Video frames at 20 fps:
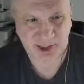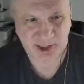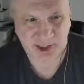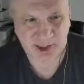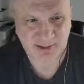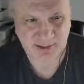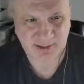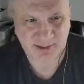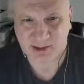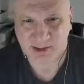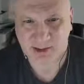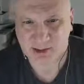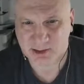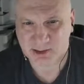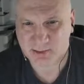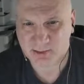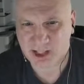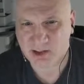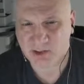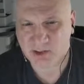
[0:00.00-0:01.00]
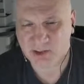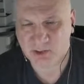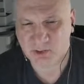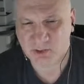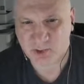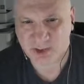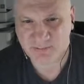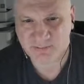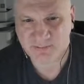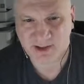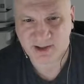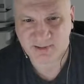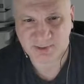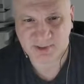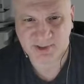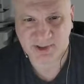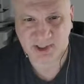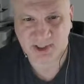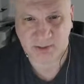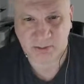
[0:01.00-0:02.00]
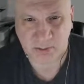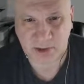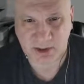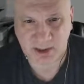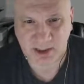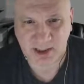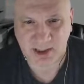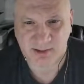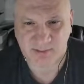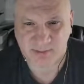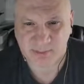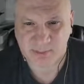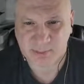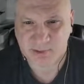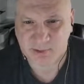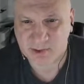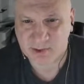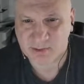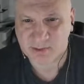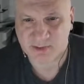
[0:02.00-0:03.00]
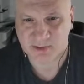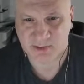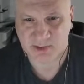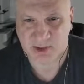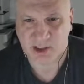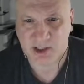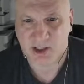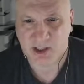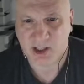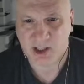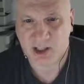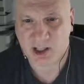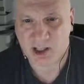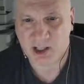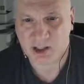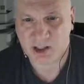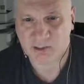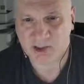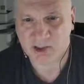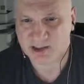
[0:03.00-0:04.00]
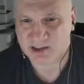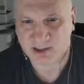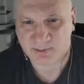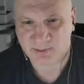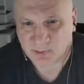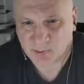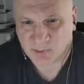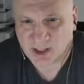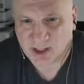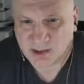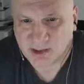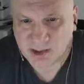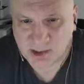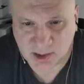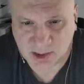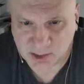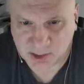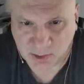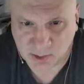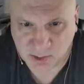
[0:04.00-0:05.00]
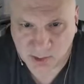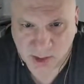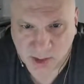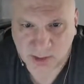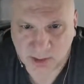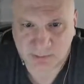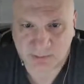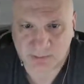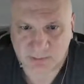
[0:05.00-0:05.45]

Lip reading: chance that there's about 25% bleed of pros because they've been waiting just so long.